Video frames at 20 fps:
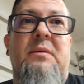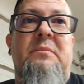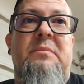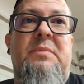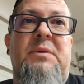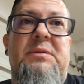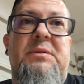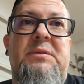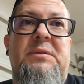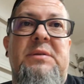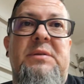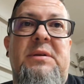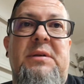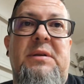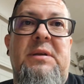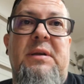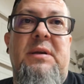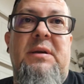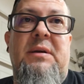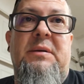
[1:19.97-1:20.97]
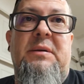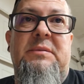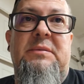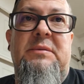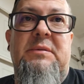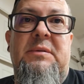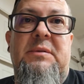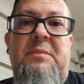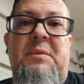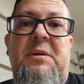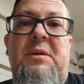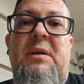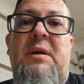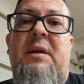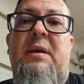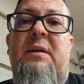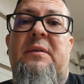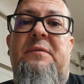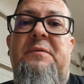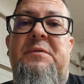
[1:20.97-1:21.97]
but yeah, I'm gonna
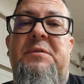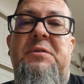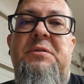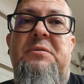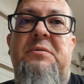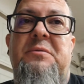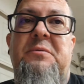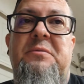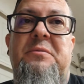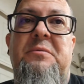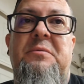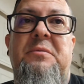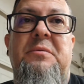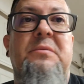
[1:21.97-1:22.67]
have to